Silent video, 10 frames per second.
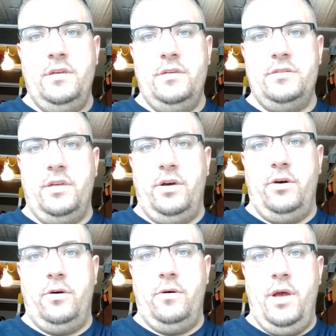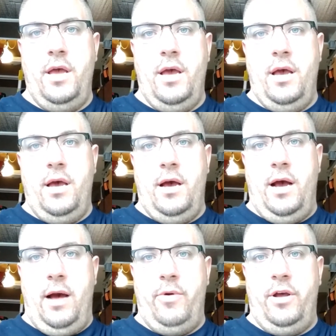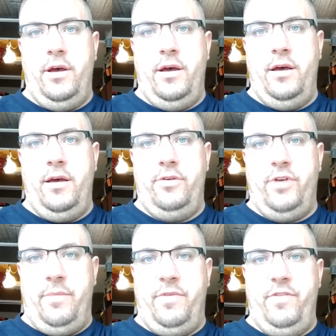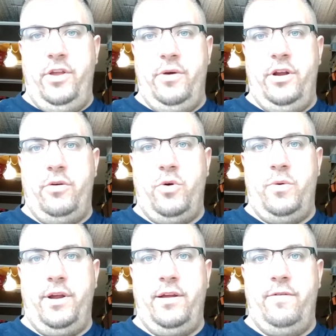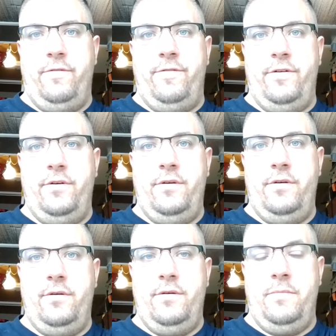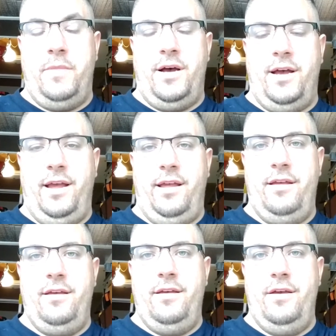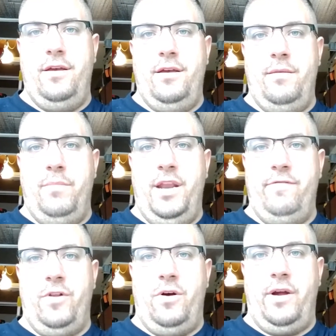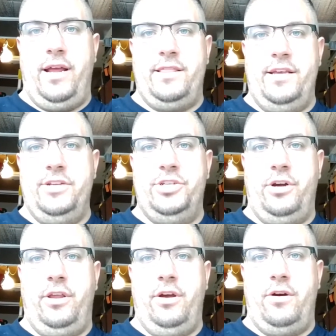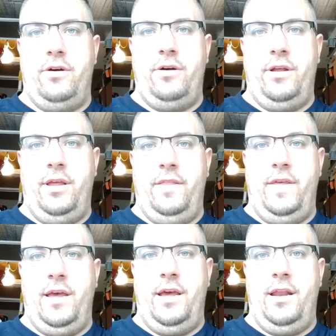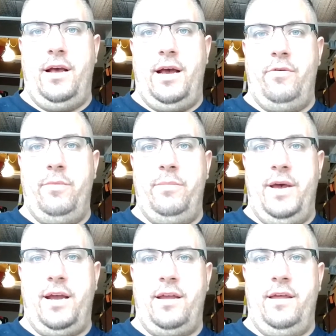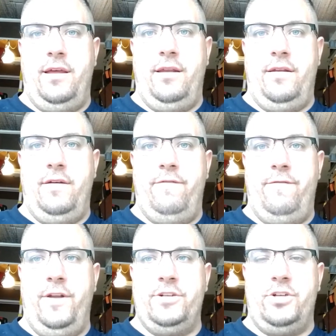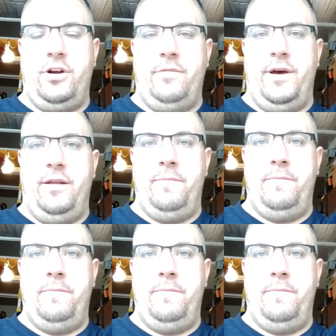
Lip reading: So I'm going to drop the video in here real quick of my mini vlog at the junkyard, and then I will be back and finish talking about it.